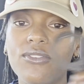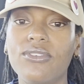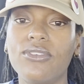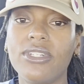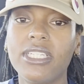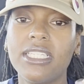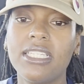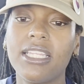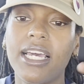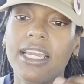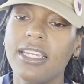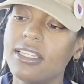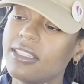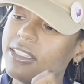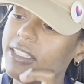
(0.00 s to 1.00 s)
really
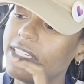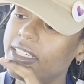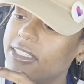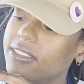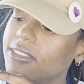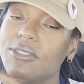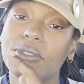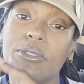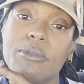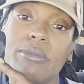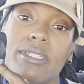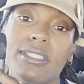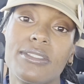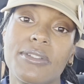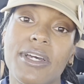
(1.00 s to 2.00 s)
like that the Google
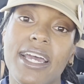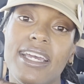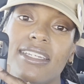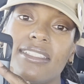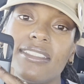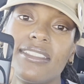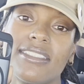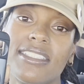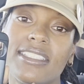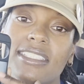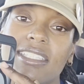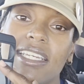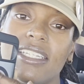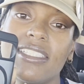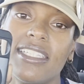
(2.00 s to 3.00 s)
Pixel has,
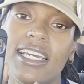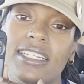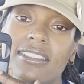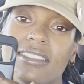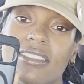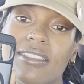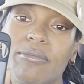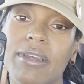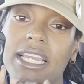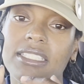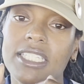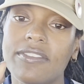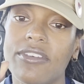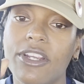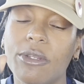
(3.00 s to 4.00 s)
this case has the
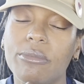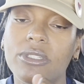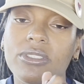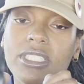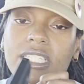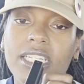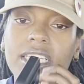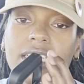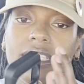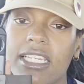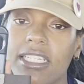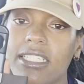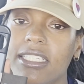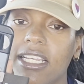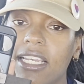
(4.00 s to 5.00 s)
MagSafe already built in and
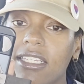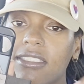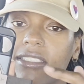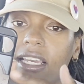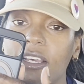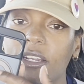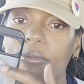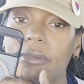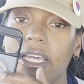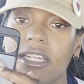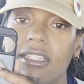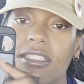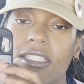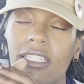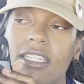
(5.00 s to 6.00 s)
it connects
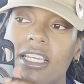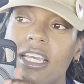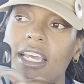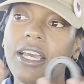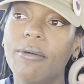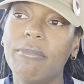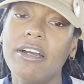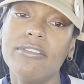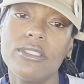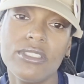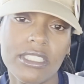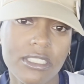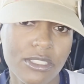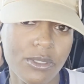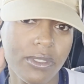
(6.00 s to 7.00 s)
automatically. My phone
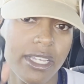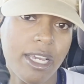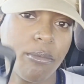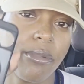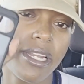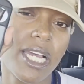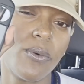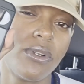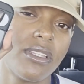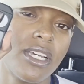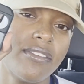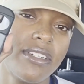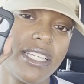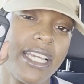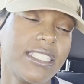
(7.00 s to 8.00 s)
doesn't do that, but I would
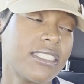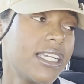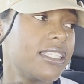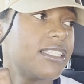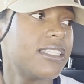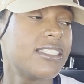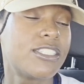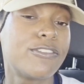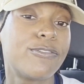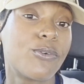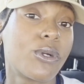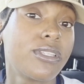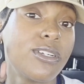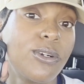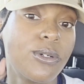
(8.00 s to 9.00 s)
love a case like this
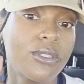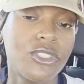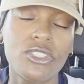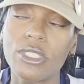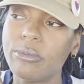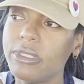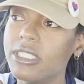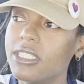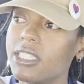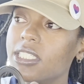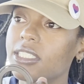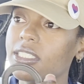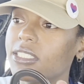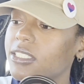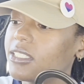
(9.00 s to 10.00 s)
for the Ultra
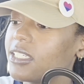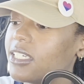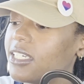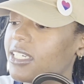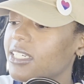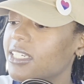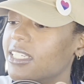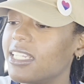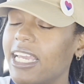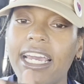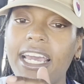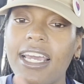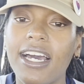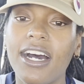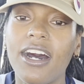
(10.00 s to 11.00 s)
because
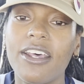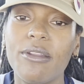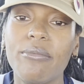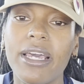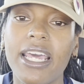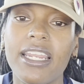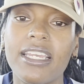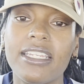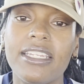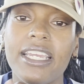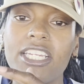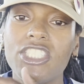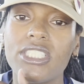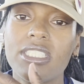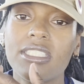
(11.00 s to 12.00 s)
that automatic
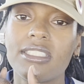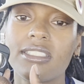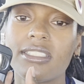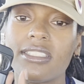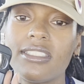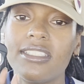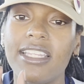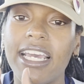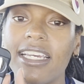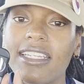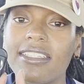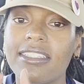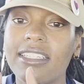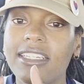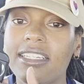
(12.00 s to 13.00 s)
connection,
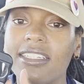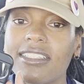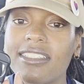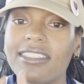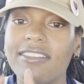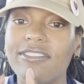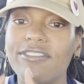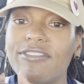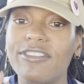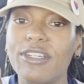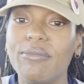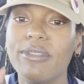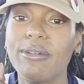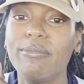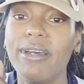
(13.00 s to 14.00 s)
that link
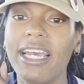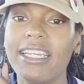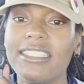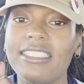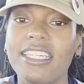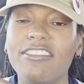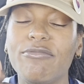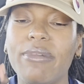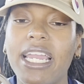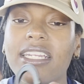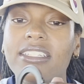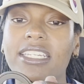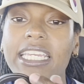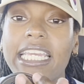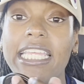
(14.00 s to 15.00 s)
from the MagSafe
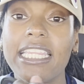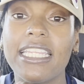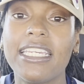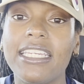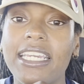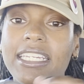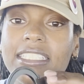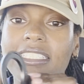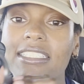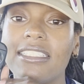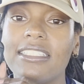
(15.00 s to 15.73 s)
magnet in the case